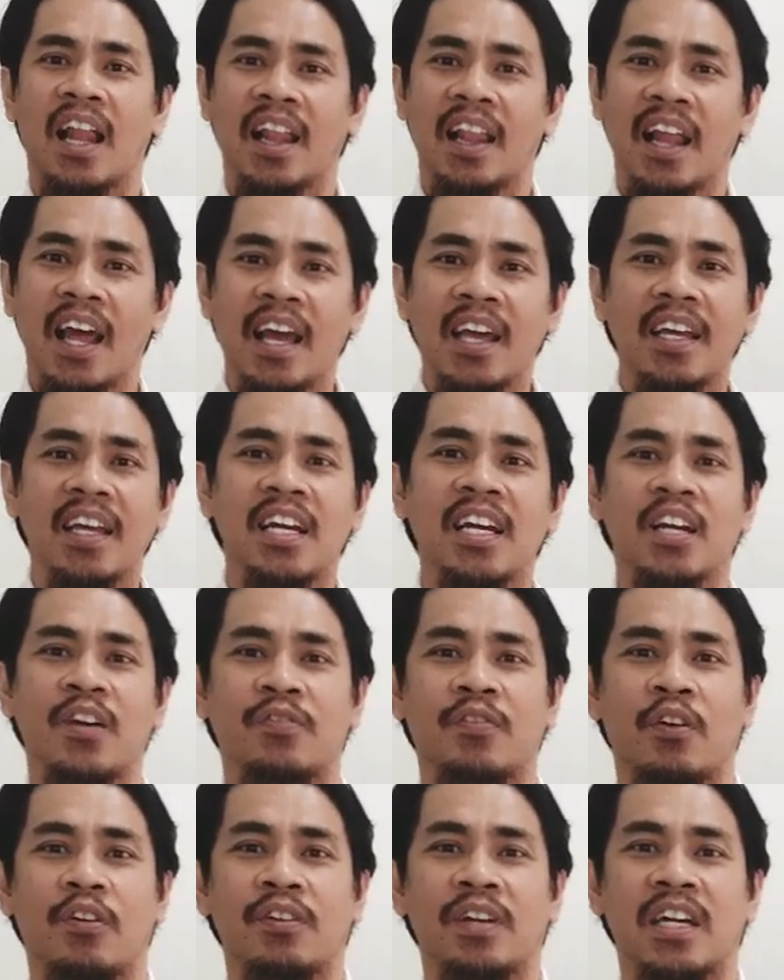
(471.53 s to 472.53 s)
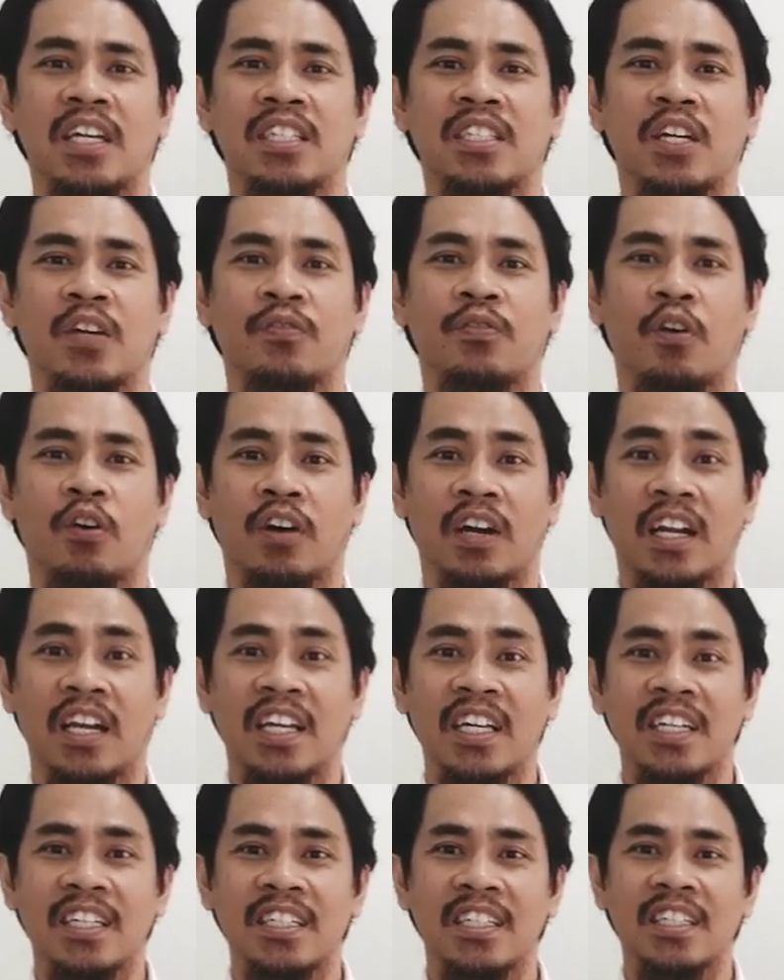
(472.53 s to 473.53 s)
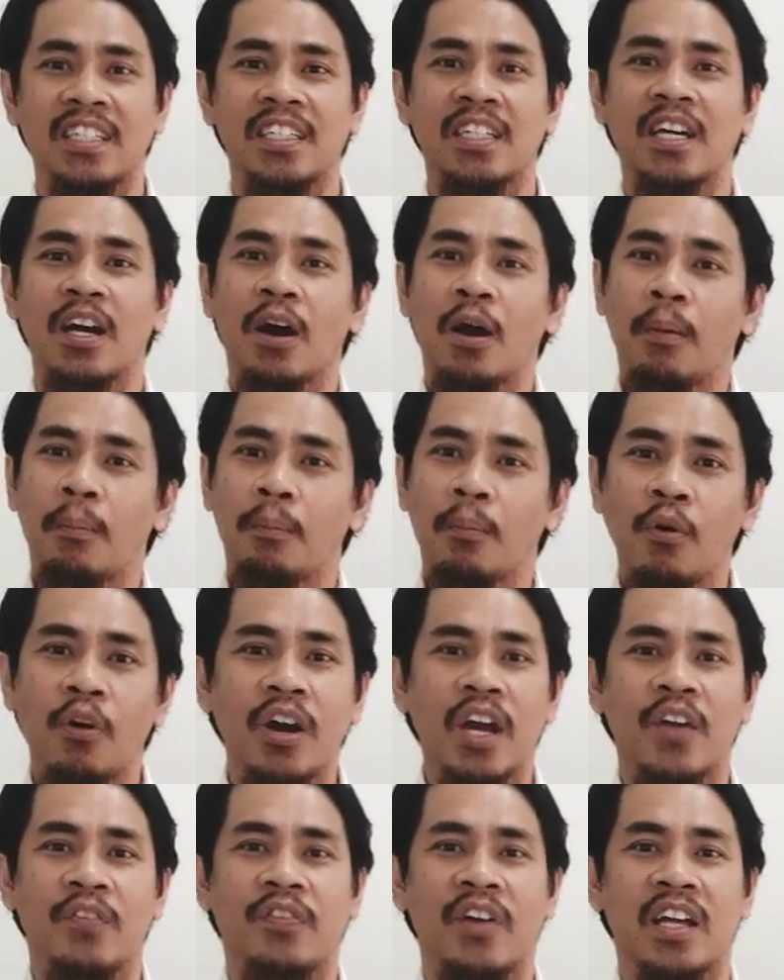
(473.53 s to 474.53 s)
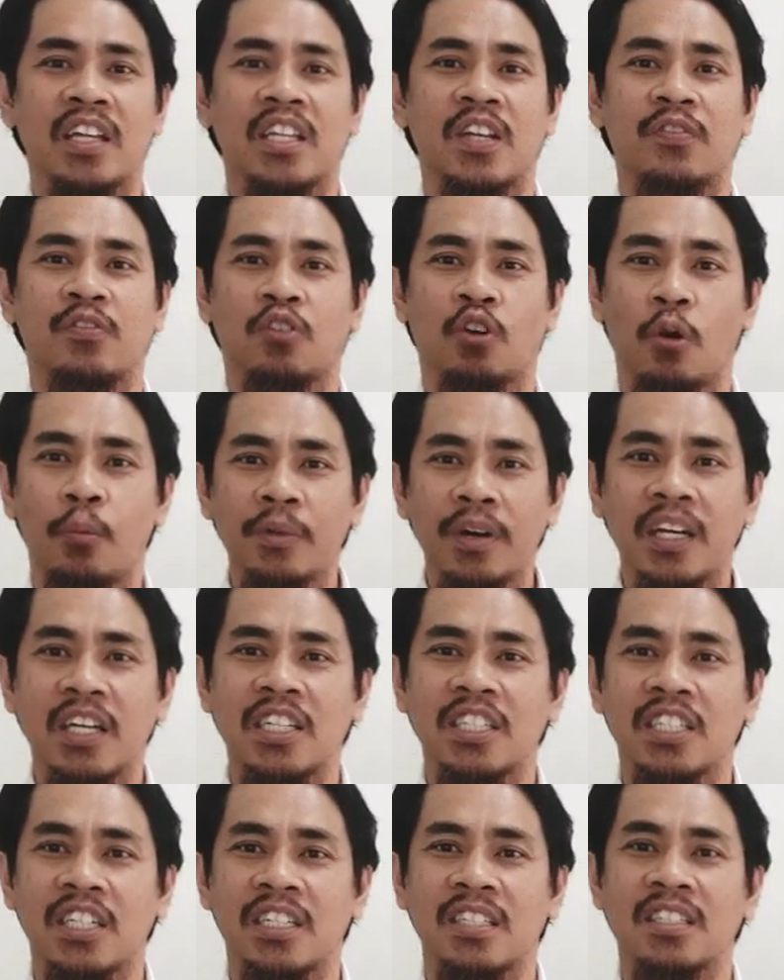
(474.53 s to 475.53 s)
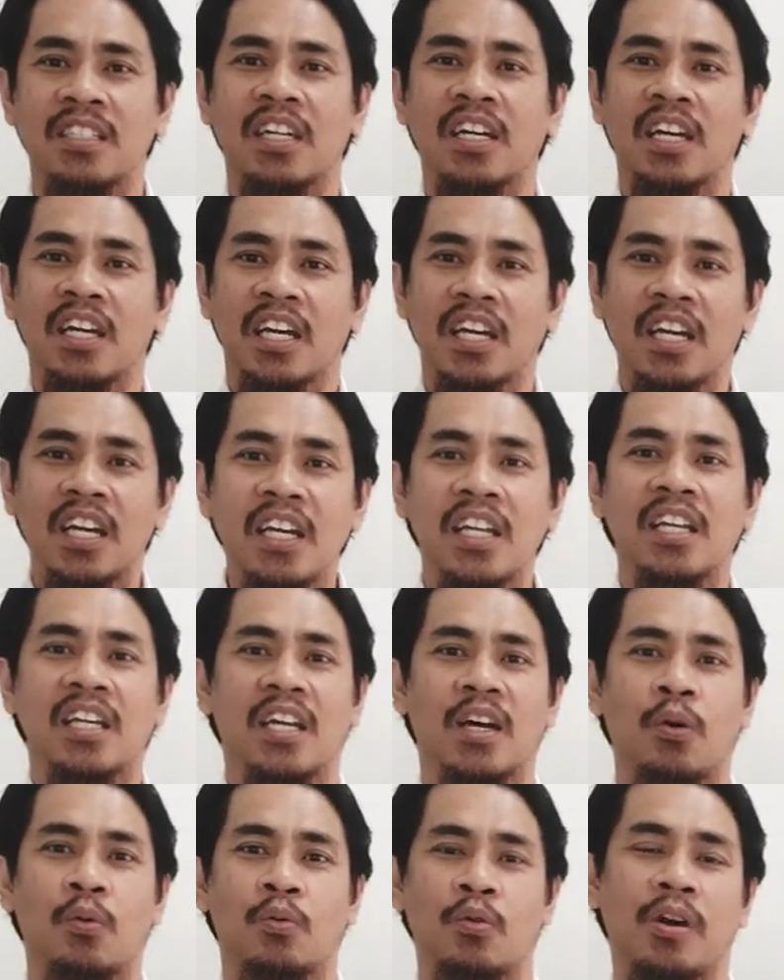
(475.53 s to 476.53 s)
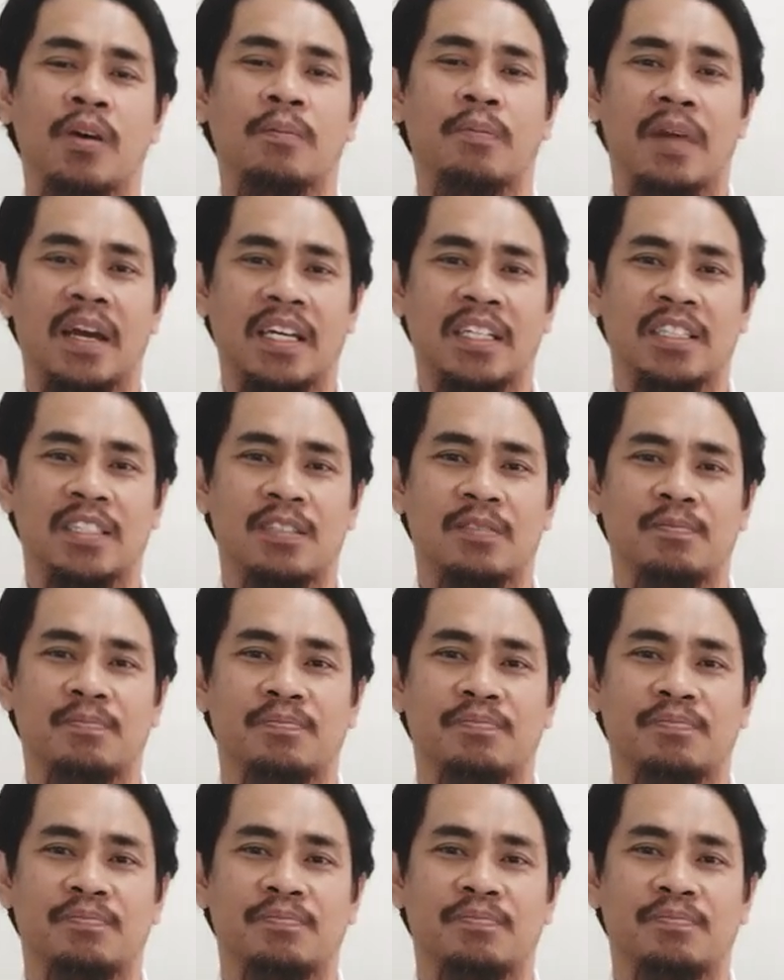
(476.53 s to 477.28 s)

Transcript: laying the foundation for clearer, more effective communication in the workplace.